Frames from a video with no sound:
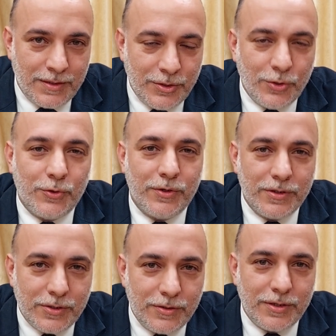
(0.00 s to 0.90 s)

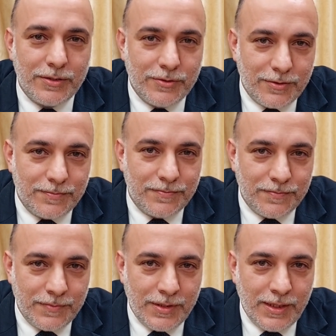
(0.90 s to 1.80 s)
Yochai Kohen Gadol.
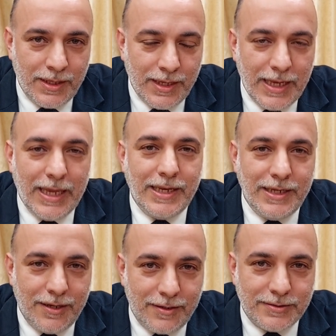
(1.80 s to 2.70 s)
80
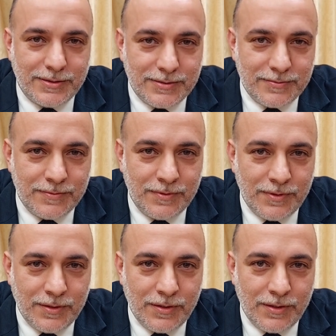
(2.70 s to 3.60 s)
years.
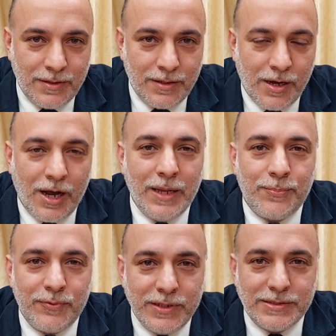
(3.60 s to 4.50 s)
High
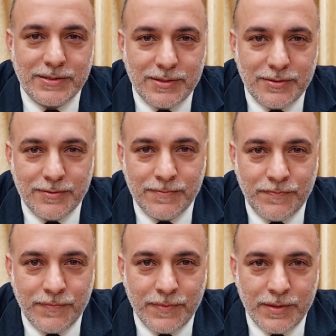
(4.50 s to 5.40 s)
priest.
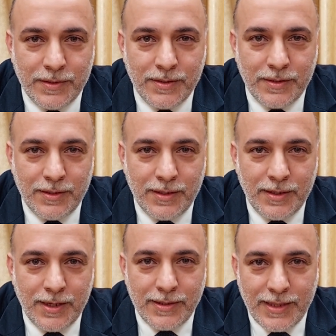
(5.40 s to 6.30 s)

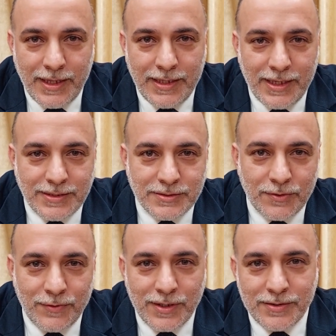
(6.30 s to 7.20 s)
And then he gets
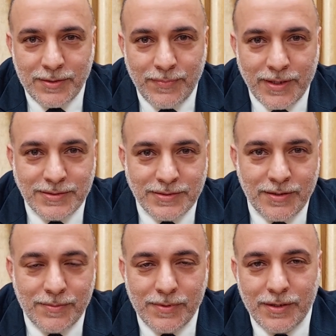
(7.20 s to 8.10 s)
surrounded by
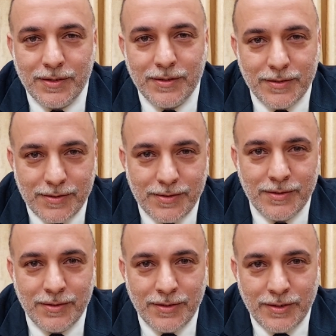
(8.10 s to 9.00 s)
some
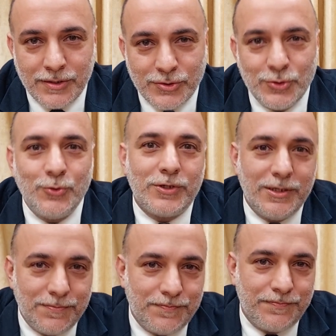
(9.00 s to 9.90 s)

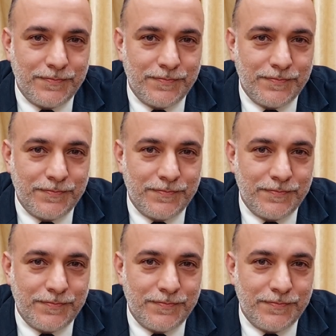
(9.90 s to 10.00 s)
Sudukim.